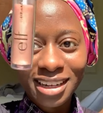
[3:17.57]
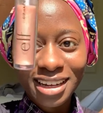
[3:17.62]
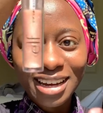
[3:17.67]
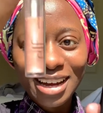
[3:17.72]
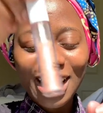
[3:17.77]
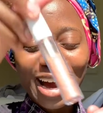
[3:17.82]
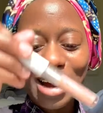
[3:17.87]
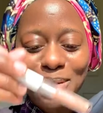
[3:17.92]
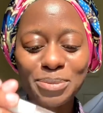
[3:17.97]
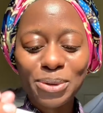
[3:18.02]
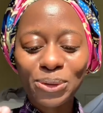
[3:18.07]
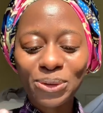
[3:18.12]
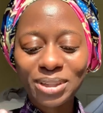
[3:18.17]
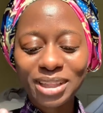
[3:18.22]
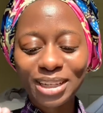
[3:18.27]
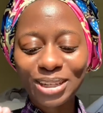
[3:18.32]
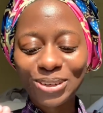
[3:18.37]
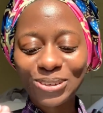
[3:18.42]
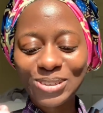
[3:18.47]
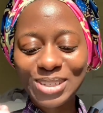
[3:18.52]
I broke the
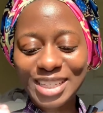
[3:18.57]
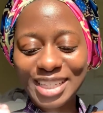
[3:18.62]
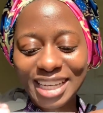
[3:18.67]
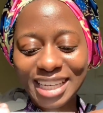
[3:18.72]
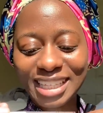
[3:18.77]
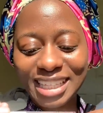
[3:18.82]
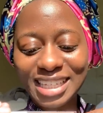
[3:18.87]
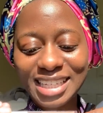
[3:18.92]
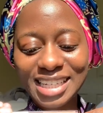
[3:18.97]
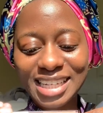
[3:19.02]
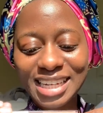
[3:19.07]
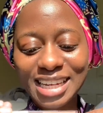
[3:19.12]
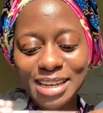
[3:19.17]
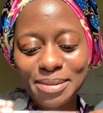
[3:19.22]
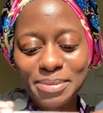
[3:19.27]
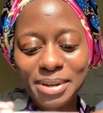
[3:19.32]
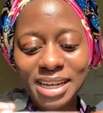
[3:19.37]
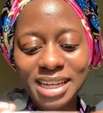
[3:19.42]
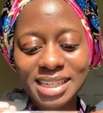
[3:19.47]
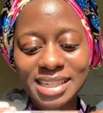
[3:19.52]
little stick that's in it,
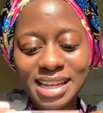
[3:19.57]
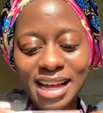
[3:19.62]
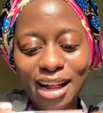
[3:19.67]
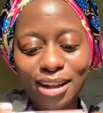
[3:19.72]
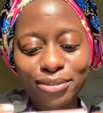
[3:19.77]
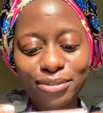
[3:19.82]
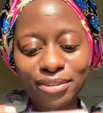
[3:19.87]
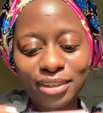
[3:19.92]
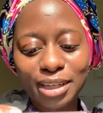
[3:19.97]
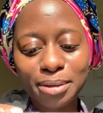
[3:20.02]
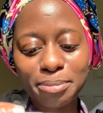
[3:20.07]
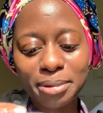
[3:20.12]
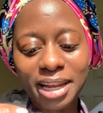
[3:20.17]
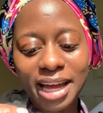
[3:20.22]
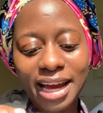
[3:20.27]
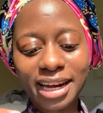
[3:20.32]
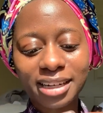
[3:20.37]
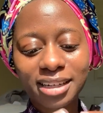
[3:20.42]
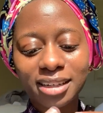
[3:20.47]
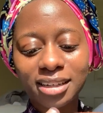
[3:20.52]
but it's e.l.f. Lip
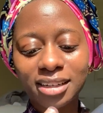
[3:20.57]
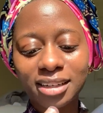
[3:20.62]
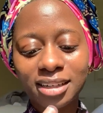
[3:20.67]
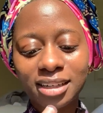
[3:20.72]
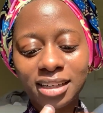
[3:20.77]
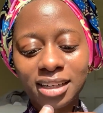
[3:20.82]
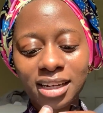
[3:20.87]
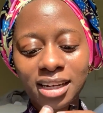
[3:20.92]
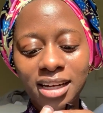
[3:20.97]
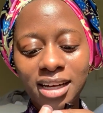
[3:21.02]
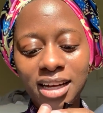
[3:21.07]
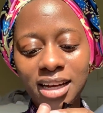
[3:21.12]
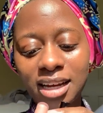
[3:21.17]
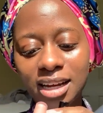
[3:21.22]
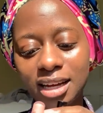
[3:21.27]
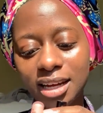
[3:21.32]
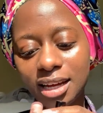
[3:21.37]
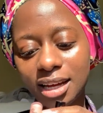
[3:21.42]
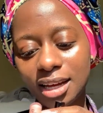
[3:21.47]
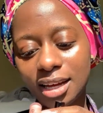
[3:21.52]
Lacquer
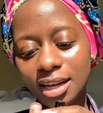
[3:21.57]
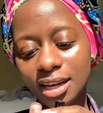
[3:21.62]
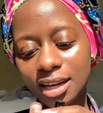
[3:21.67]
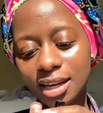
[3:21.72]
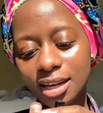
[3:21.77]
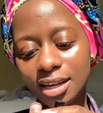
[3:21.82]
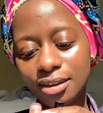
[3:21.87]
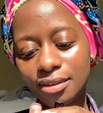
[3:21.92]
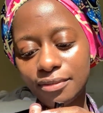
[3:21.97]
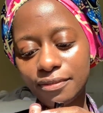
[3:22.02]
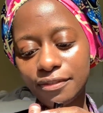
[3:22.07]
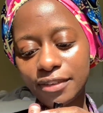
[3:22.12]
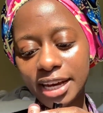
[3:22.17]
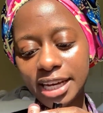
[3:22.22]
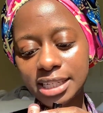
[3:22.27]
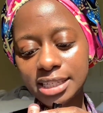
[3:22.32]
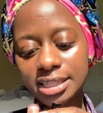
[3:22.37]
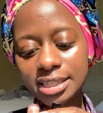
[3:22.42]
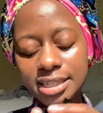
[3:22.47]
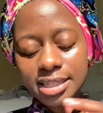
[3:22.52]
in
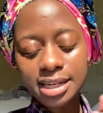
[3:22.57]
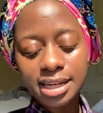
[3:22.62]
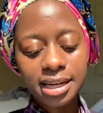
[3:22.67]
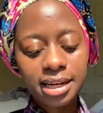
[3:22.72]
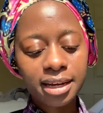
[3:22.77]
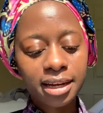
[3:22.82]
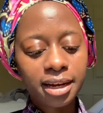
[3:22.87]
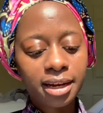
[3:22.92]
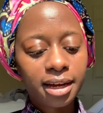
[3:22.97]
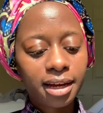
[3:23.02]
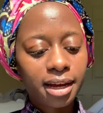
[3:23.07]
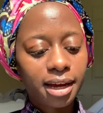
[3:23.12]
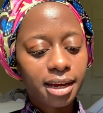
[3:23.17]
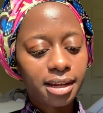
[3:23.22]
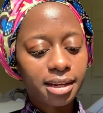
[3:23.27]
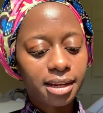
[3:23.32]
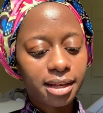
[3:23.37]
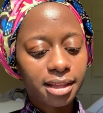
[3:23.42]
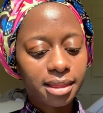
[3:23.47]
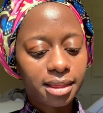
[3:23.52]
Fantasy.
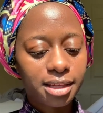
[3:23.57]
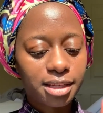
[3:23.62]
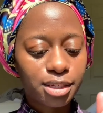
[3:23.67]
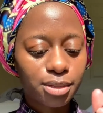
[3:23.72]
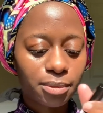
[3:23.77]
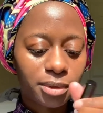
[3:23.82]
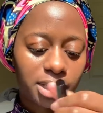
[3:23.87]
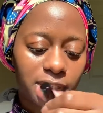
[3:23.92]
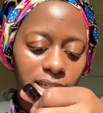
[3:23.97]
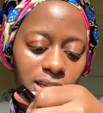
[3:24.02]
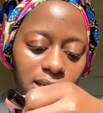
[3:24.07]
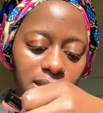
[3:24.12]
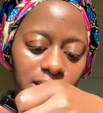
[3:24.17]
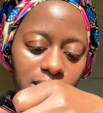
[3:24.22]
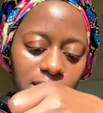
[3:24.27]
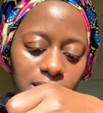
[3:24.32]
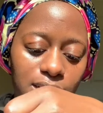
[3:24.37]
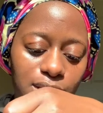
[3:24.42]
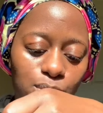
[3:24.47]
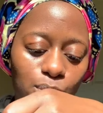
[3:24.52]
And then this one
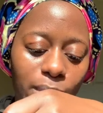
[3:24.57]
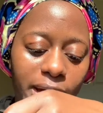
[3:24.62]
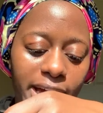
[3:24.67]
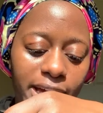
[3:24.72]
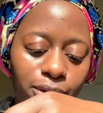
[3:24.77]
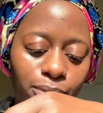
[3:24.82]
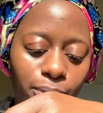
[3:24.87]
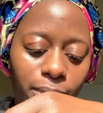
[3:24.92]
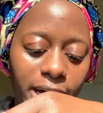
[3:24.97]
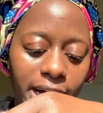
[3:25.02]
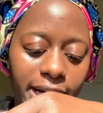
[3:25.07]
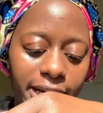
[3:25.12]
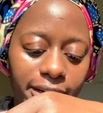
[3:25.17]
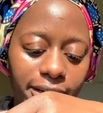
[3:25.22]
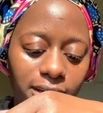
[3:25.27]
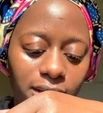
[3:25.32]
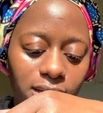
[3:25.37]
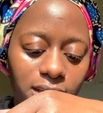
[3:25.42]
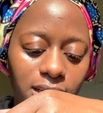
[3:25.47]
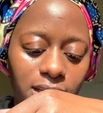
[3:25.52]
is Wet n
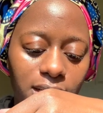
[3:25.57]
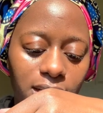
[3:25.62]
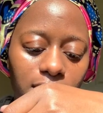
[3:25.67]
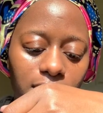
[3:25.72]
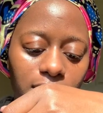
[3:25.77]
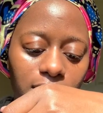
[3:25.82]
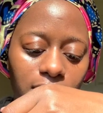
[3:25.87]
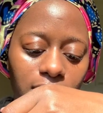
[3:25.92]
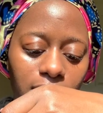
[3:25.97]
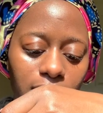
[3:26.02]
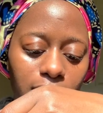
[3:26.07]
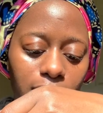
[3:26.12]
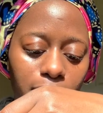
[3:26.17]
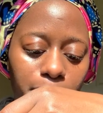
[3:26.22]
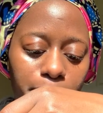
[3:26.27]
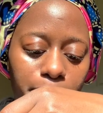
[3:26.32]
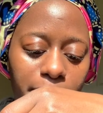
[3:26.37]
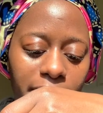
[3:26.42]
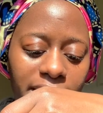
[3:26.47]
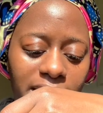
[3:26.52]
Wild
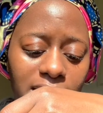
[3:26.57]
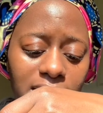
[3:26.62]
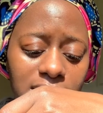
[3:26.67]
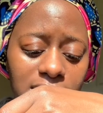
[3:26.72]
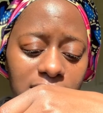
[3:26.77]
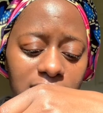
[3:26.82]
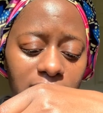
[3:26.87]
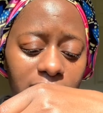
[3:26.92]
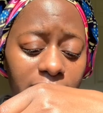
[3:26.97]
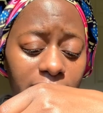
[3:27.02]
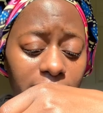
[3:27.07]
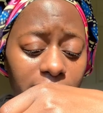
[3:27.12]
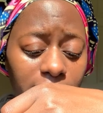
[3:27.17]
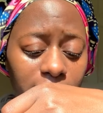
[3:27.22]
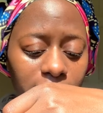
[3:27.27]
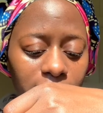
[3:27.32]
Mega Slicks